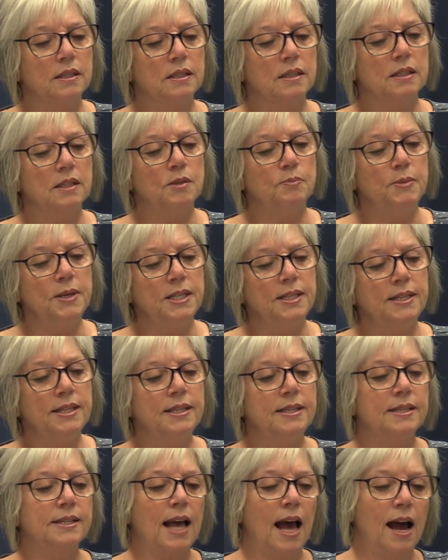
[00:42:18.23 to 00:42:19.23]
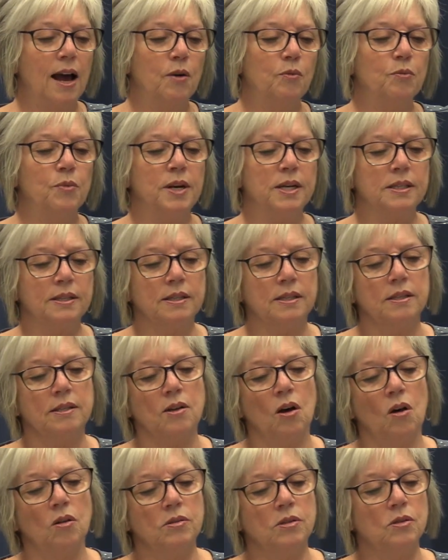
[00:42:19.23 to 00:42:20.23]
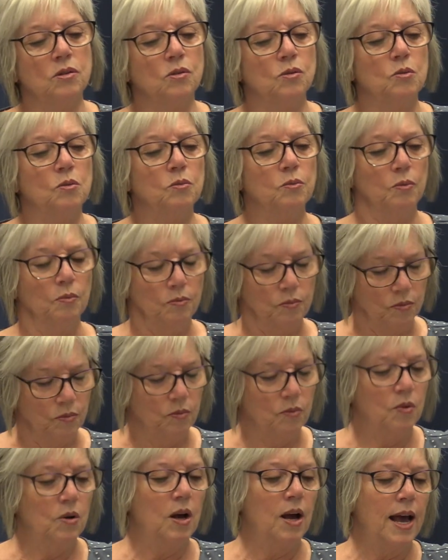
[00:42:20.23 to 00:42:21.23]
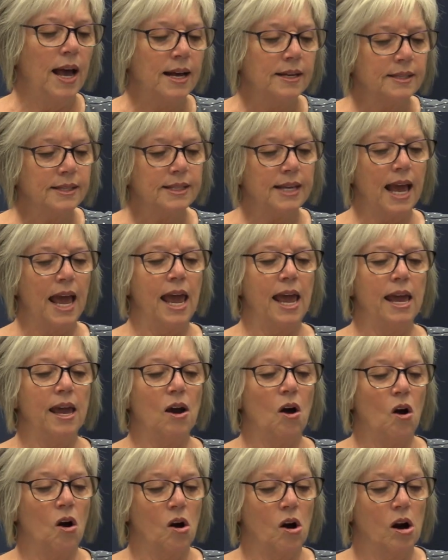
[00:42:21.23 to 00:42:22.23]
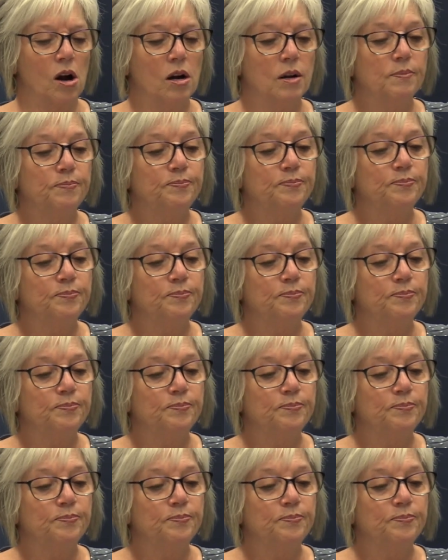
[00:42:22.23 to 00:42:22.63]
Species at risk is also SAR